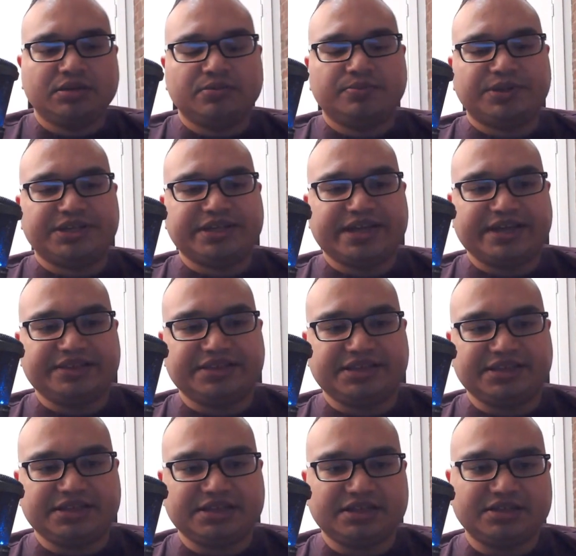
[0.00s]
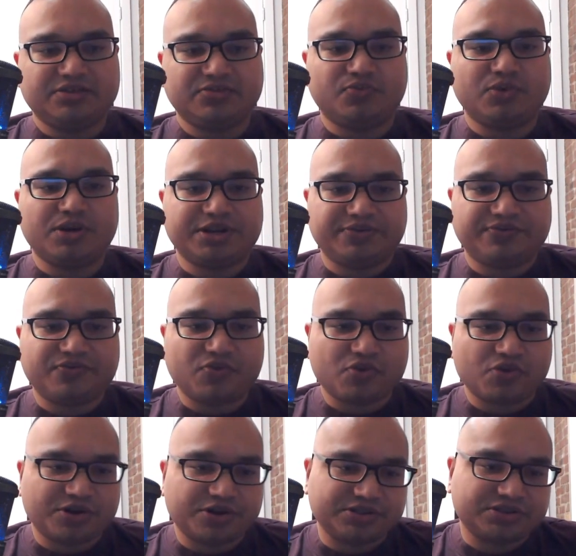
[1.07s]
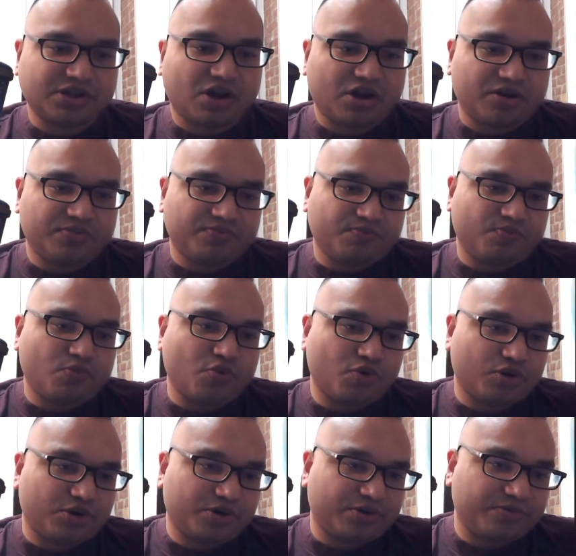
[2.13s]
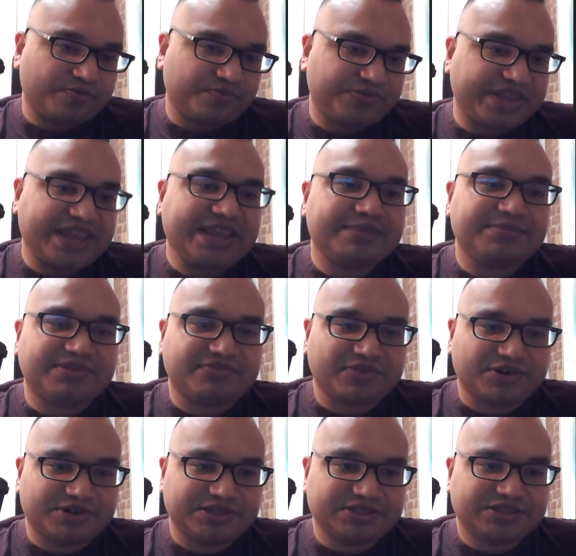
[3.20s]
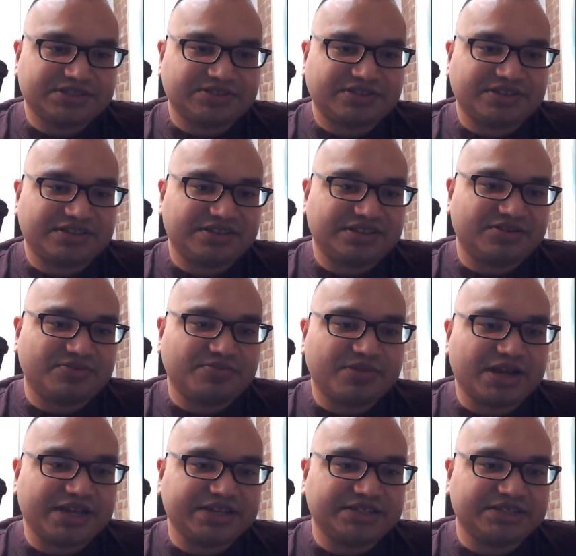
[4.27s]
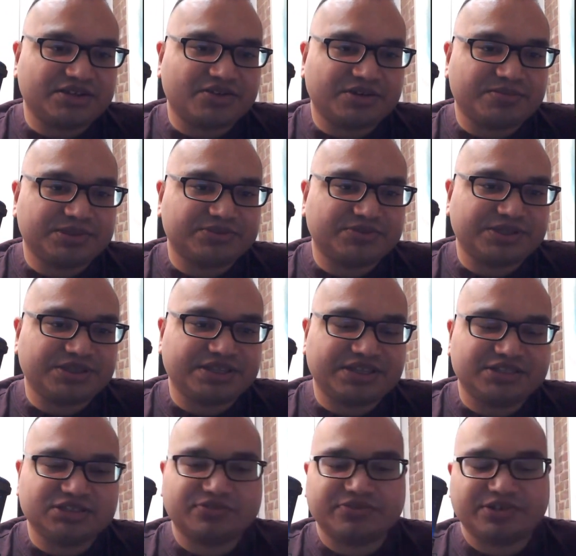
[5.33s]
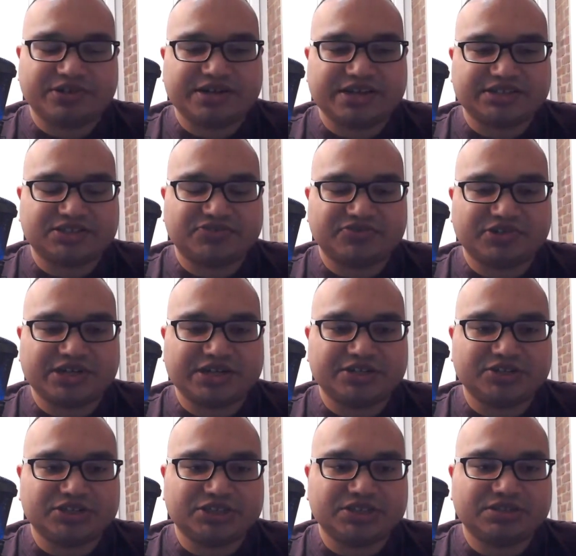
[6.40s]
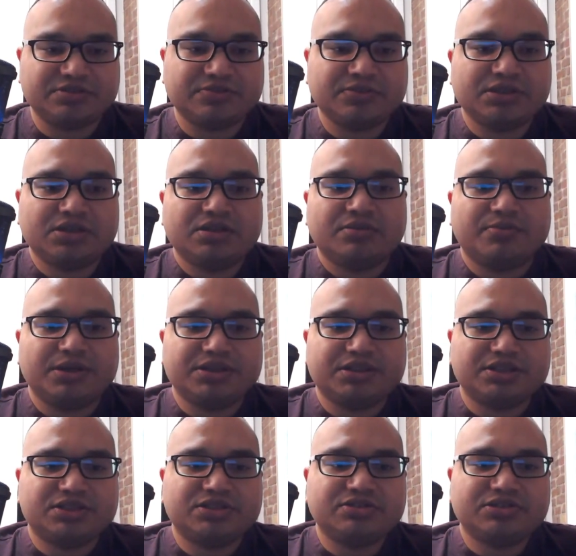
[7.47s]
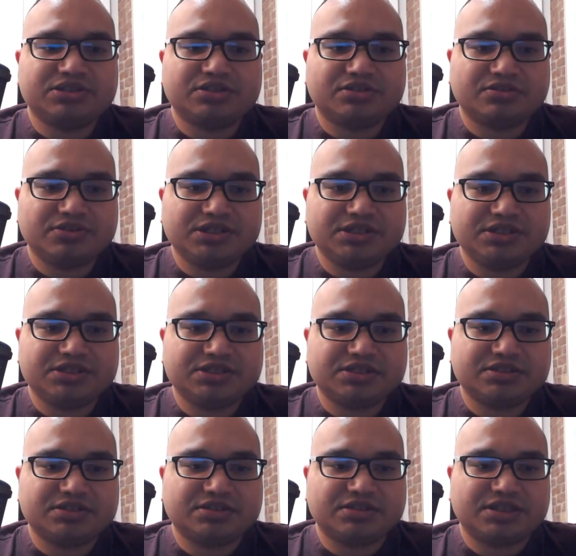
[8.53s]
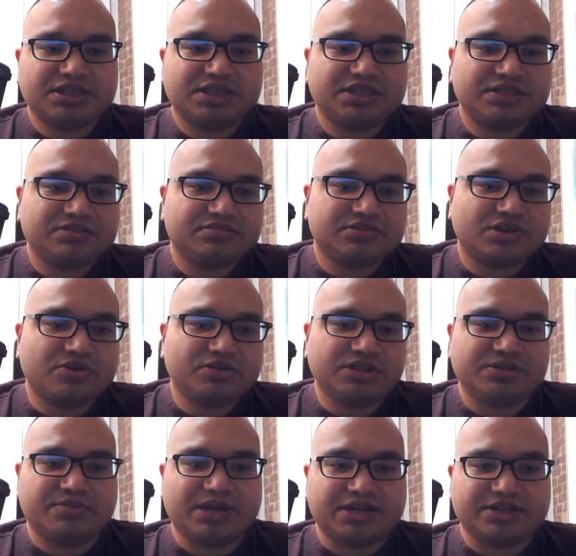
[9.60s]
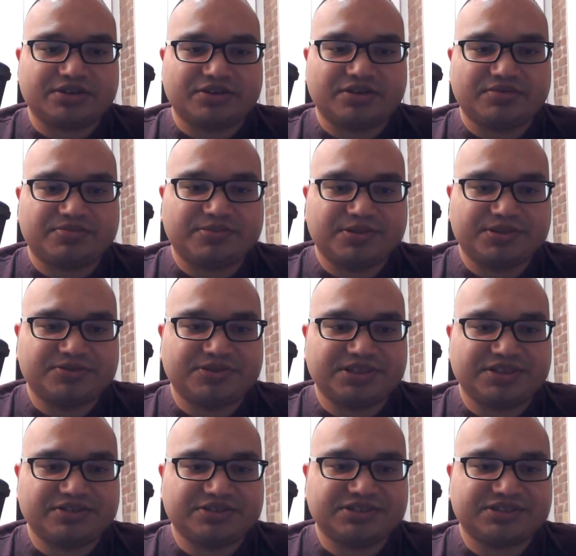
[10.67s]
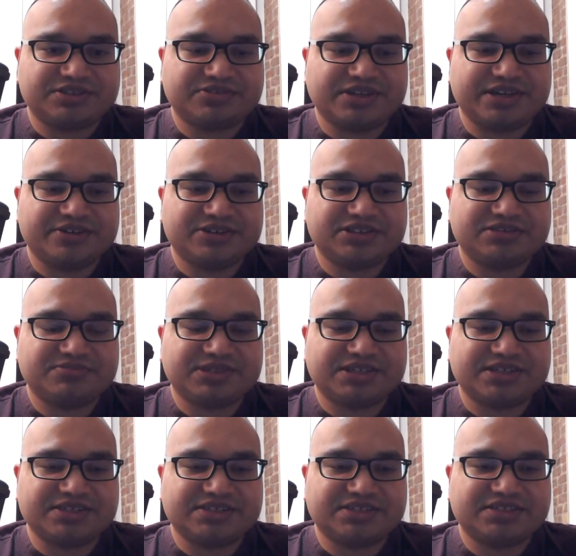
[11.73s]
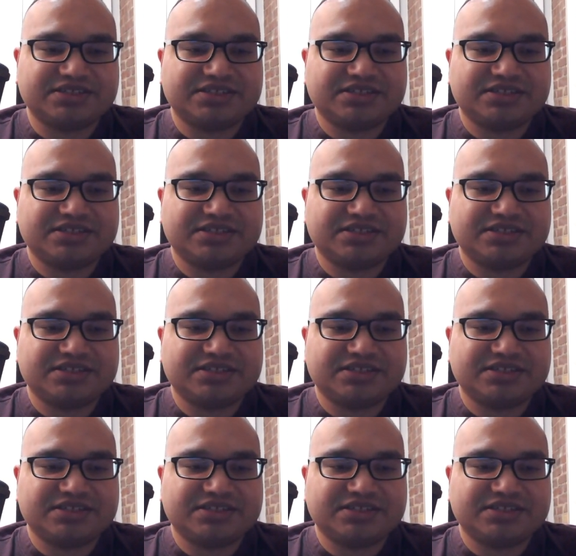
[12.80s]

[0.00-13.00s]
but yeah, the one and four are more ambiverted, so they don't mind going between the introvert and extrovert energy. But the twos and threes, they totally mind going between those two energies because